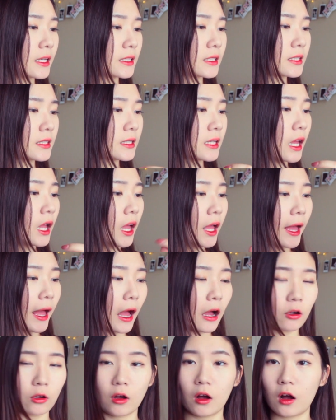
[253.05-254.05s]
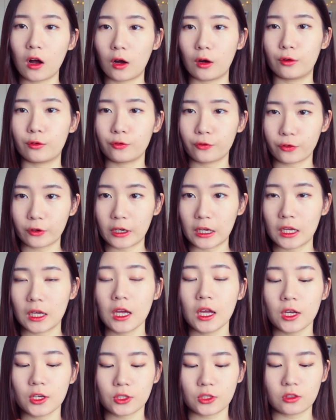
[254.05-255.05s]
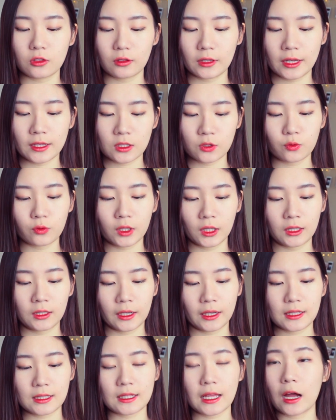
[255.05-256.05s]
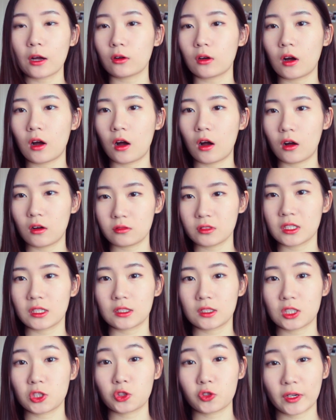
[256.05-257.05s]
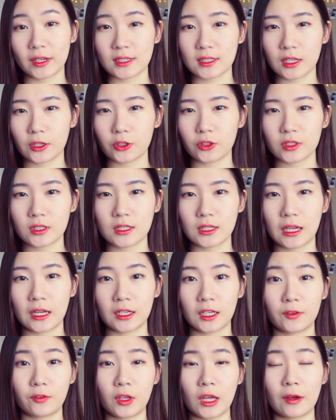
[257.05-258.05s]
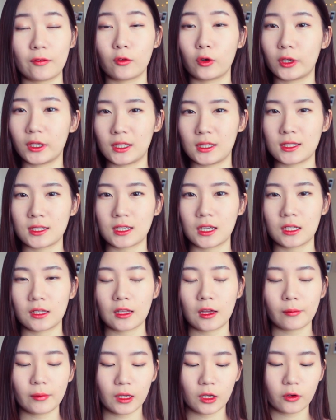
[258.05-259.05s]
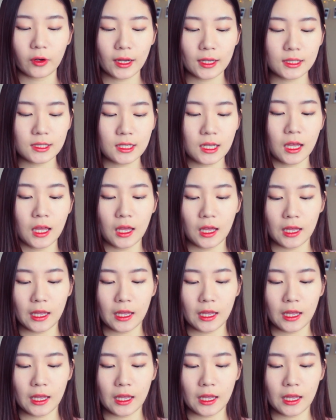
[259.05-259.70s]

it's alcohol free, so that's really nice. Alcohol, since it dries out your skin, if you have oily skin, that'll be great.